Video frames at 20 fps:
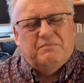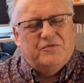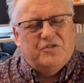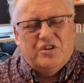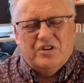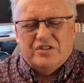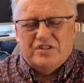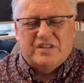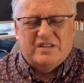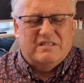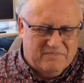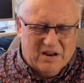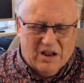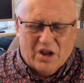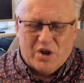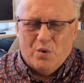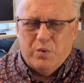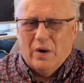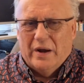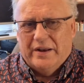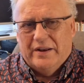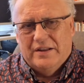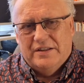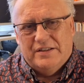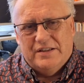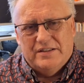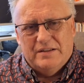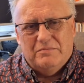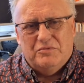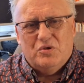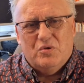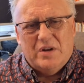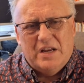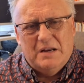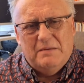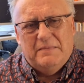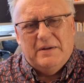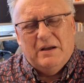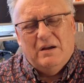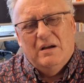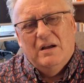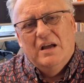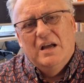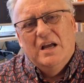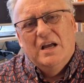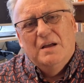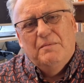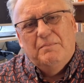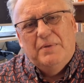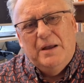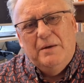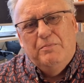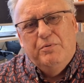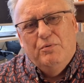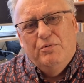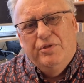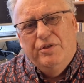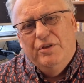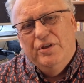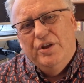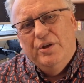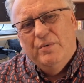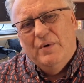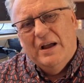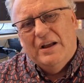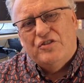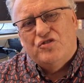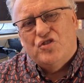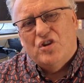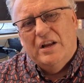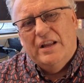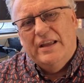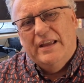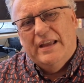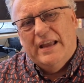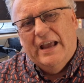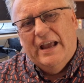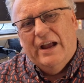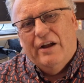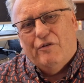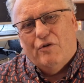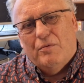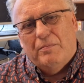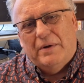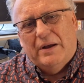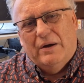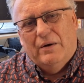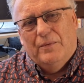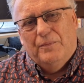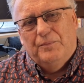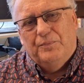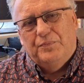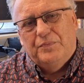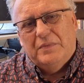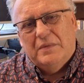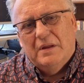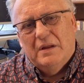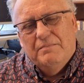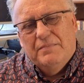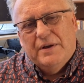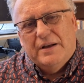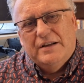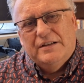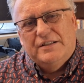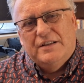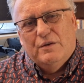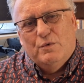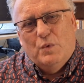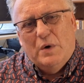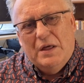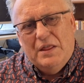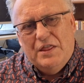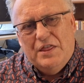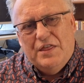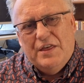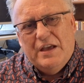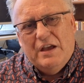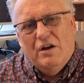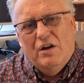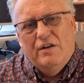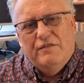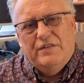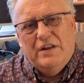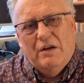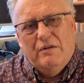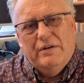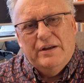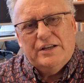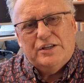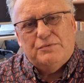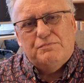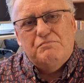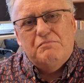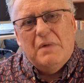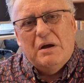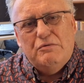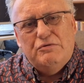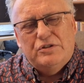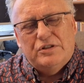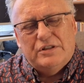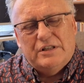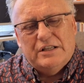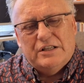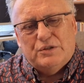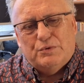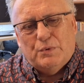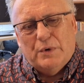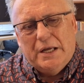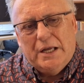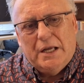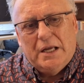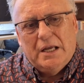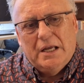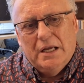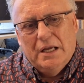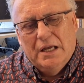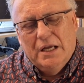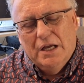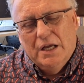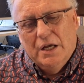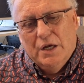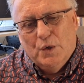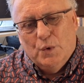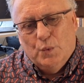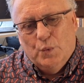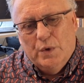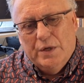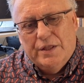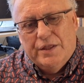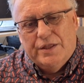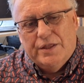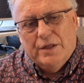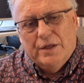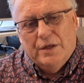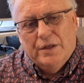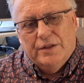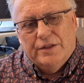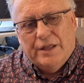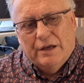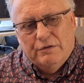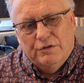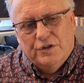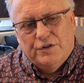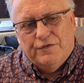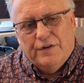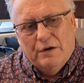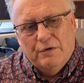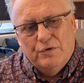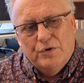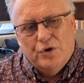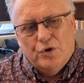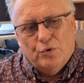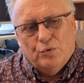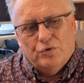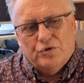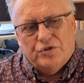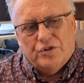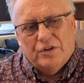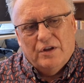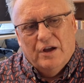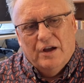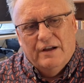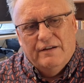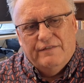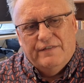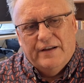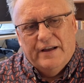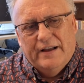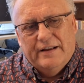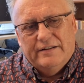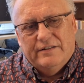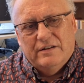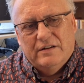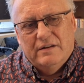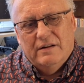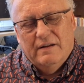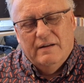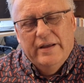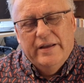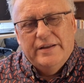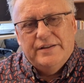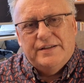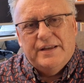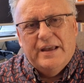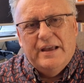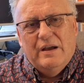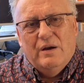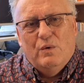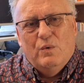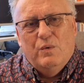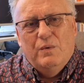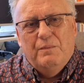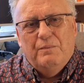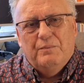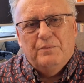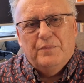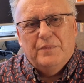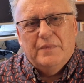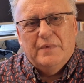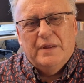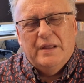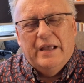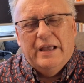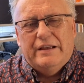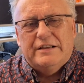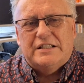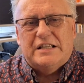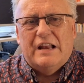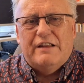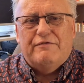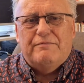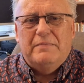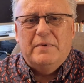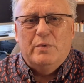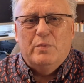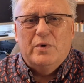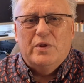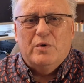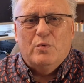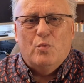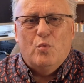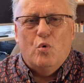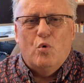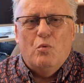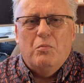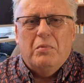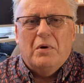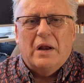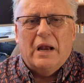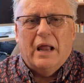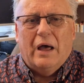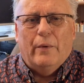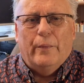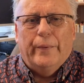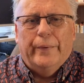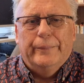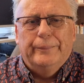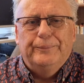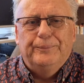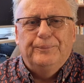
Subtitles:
just acquaintances. I'm talking about people that you actually care about. Because the one thing I've noticed most this week with those phone calls that I've had is how it's left me with a warm glow.